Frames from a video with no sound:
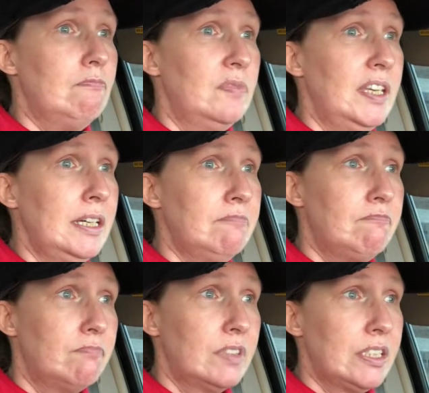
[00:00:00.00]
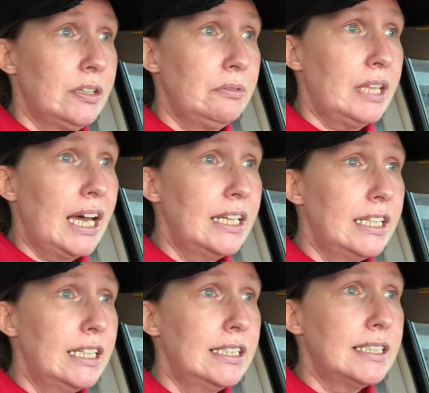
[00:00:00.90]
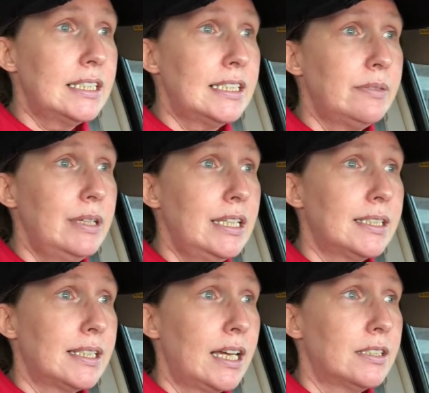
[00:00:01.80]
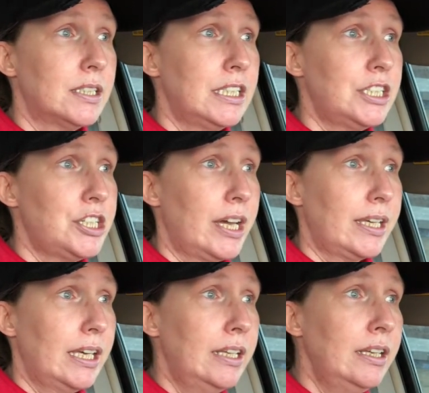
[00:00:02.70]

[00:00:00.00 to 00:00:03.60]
Yeah. So that is this week's counseling check-in.